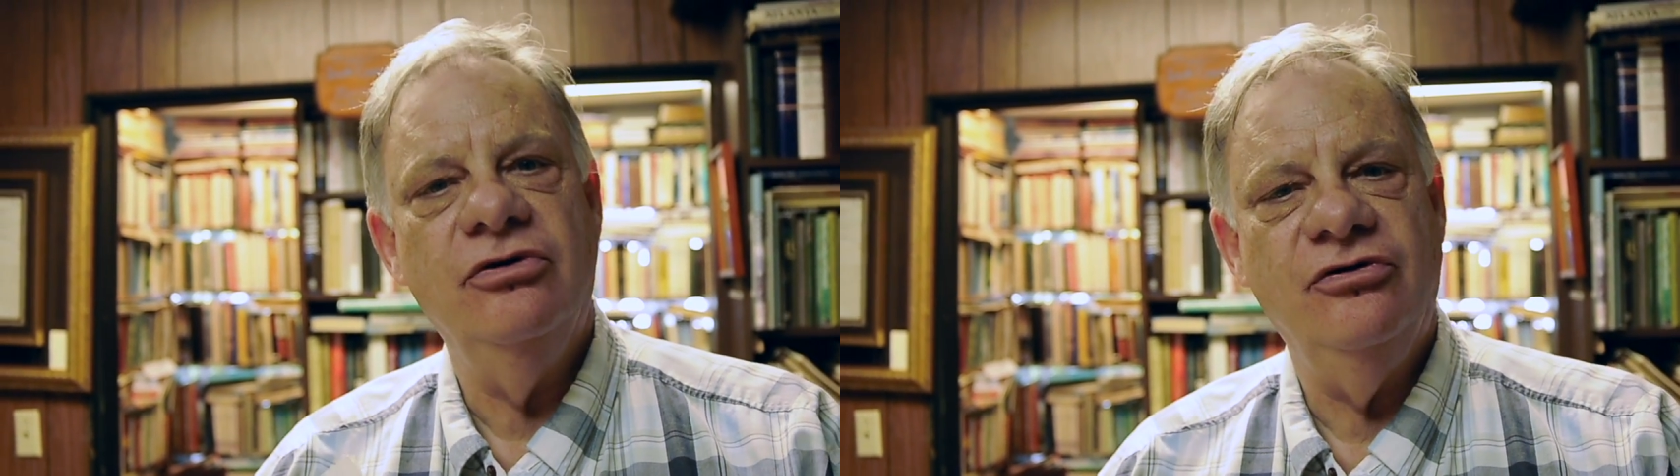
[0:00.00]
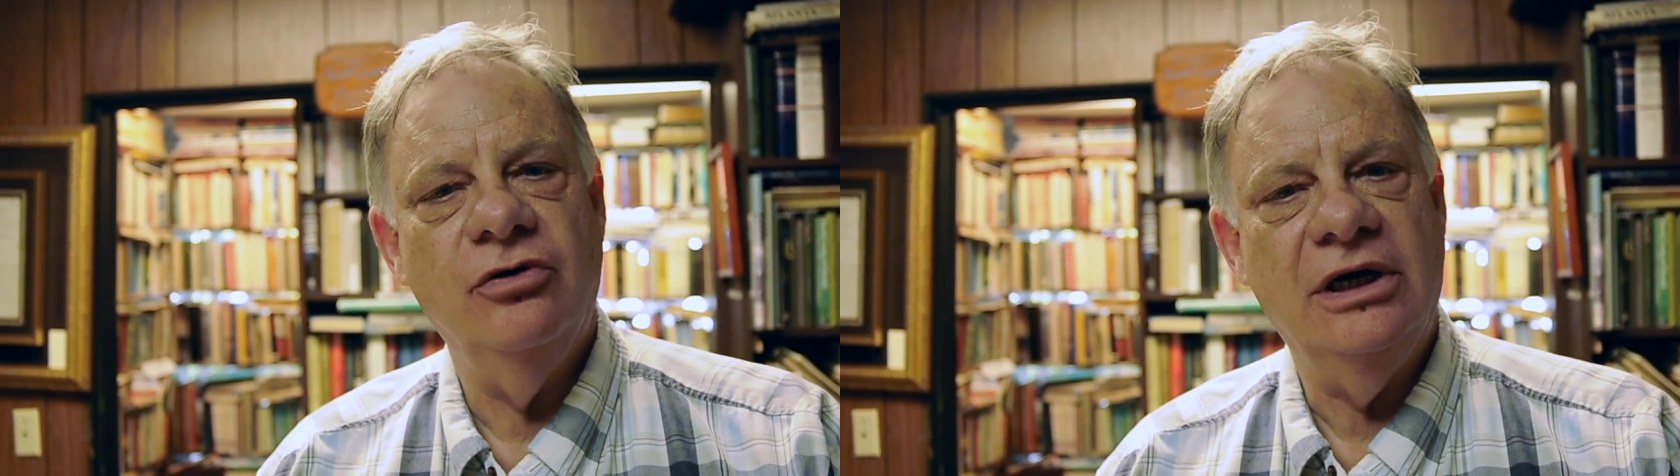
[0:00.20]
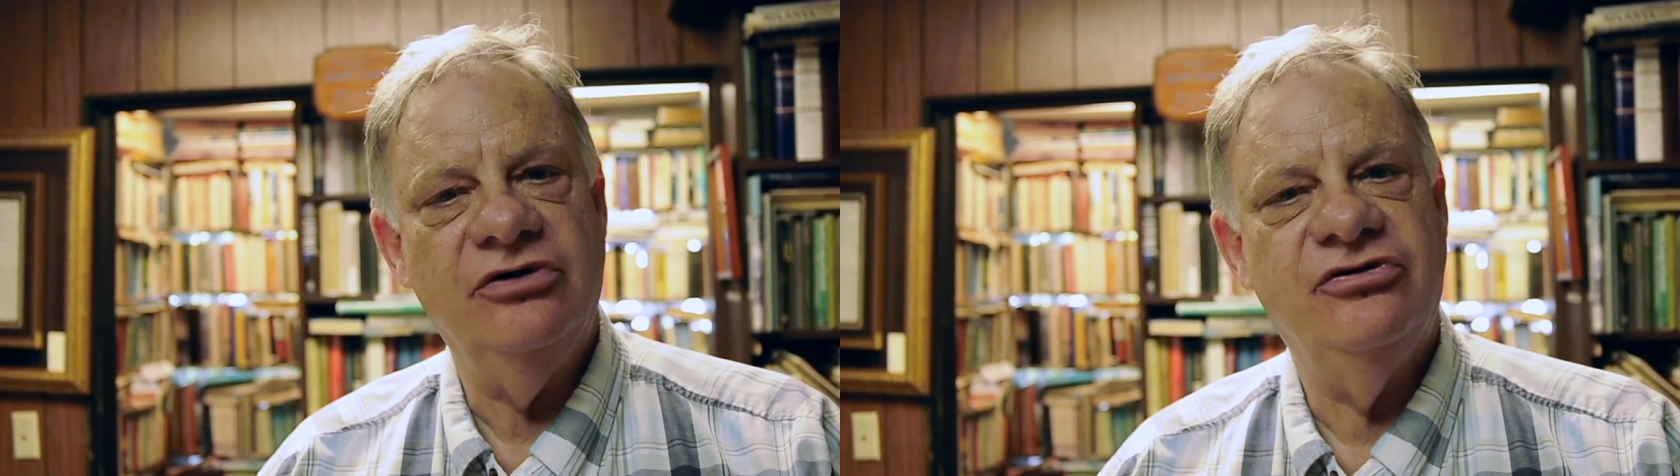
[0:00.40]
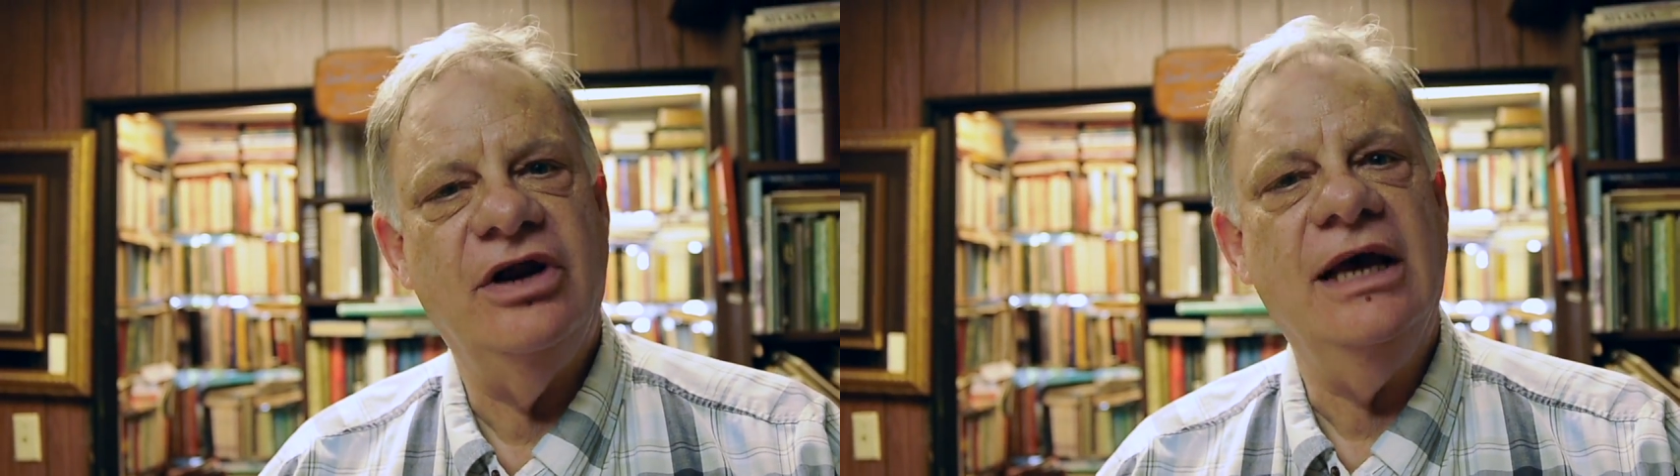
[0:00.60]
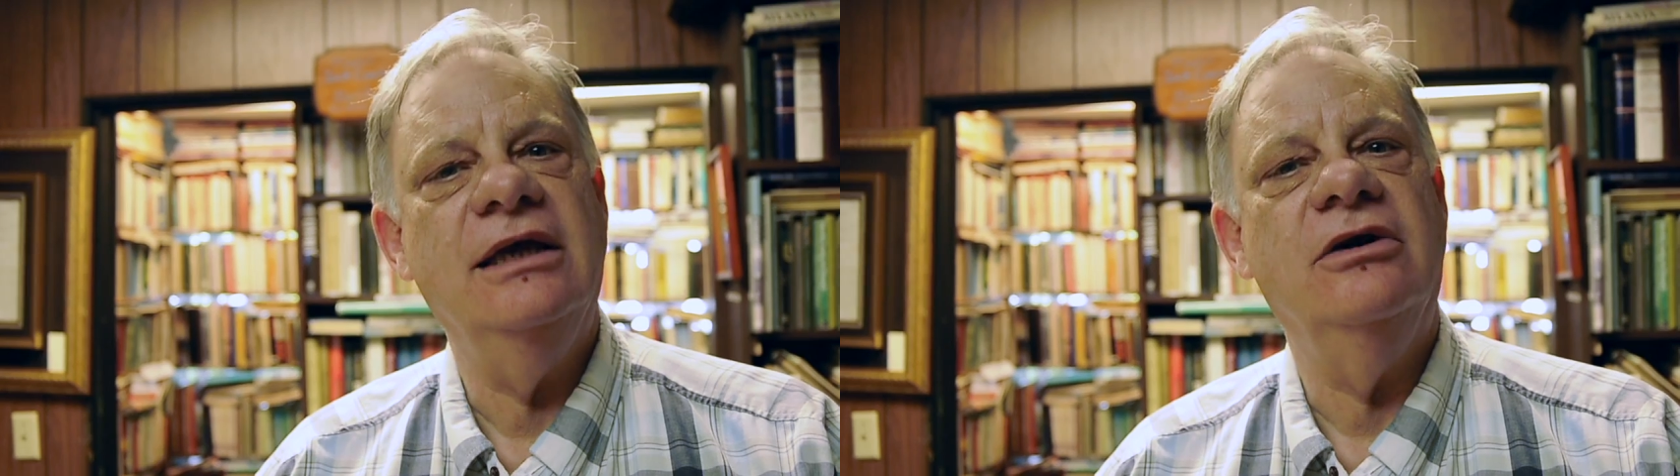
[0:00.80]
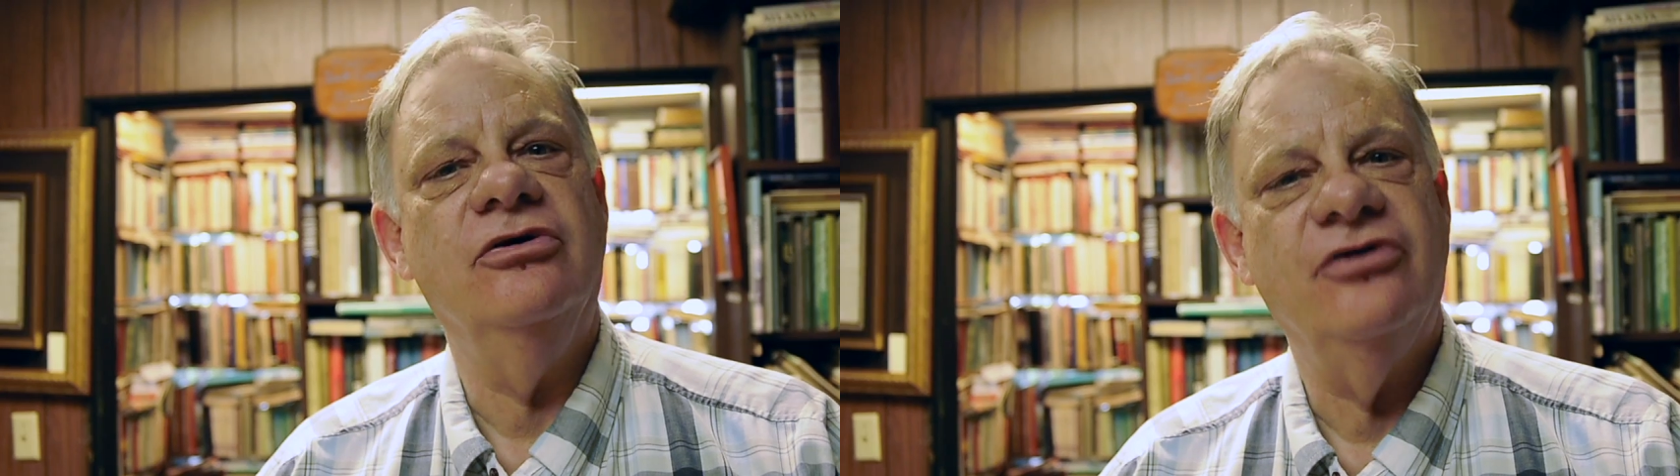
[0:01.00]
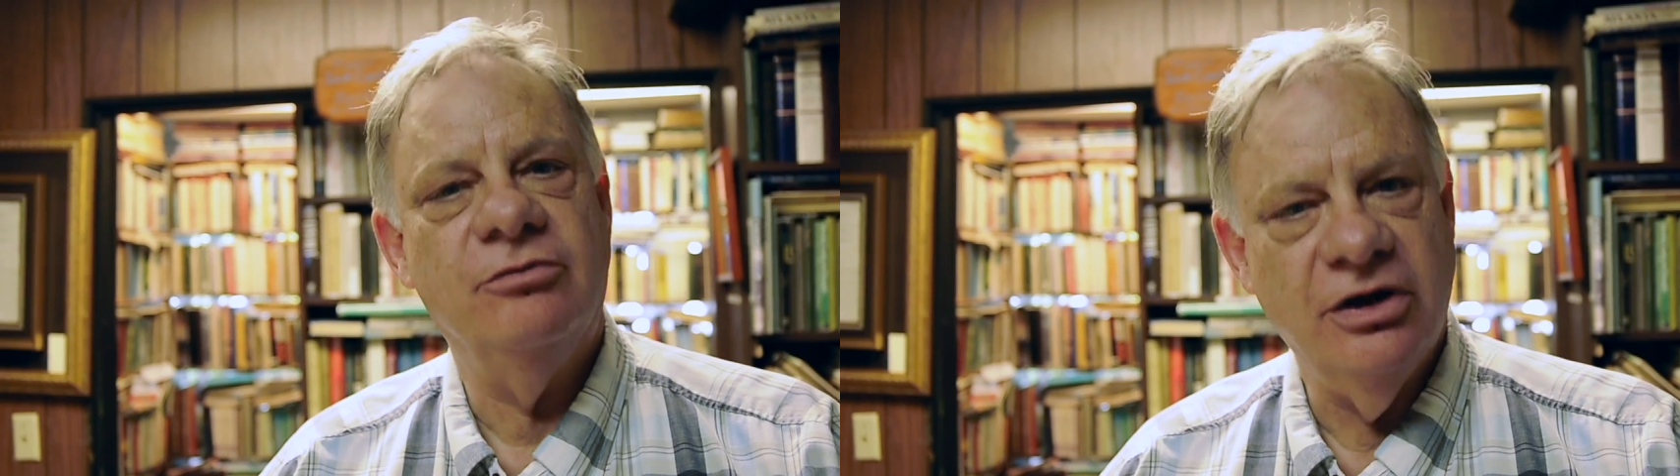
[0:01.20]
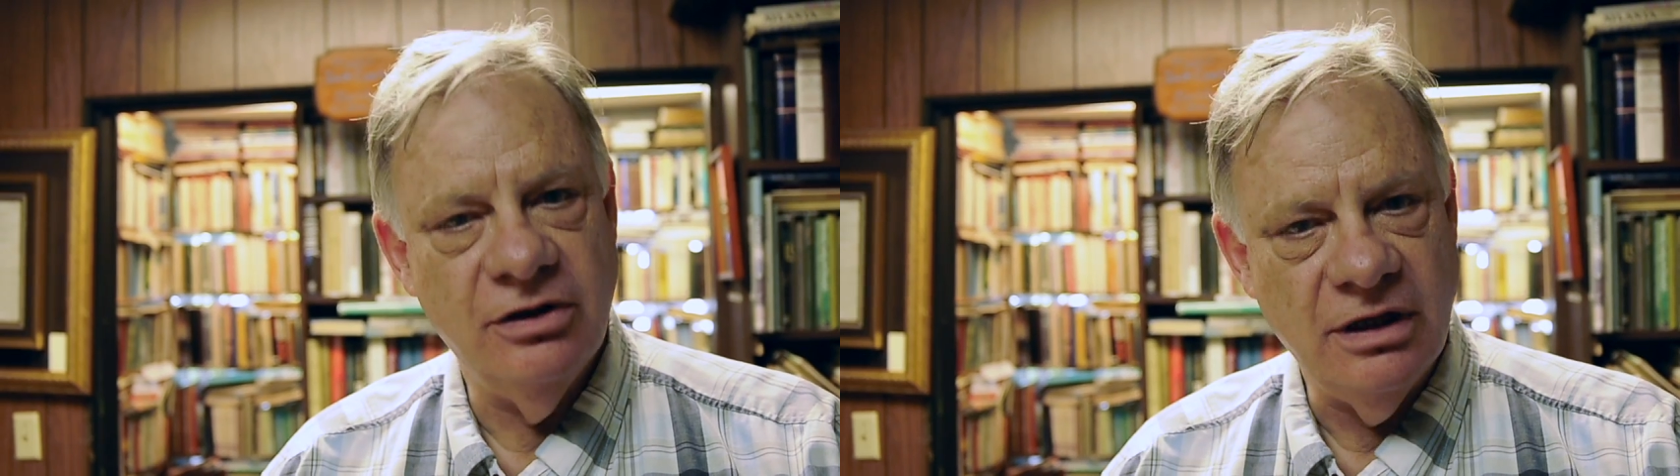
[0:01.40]
to an estate or
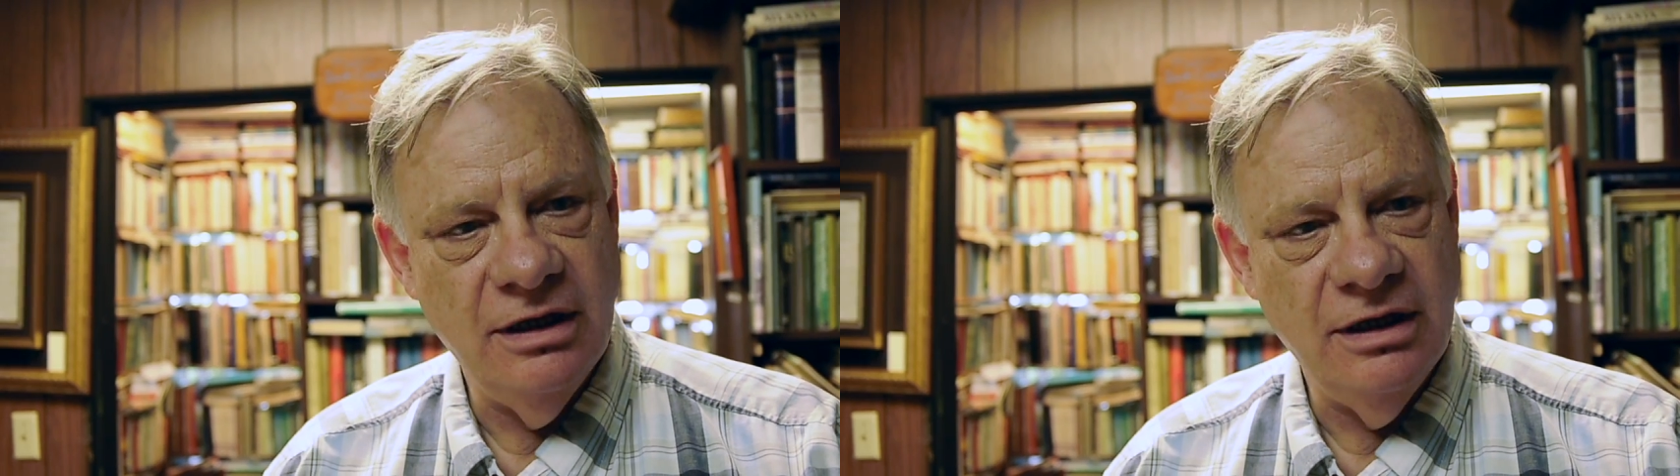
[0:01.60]
something,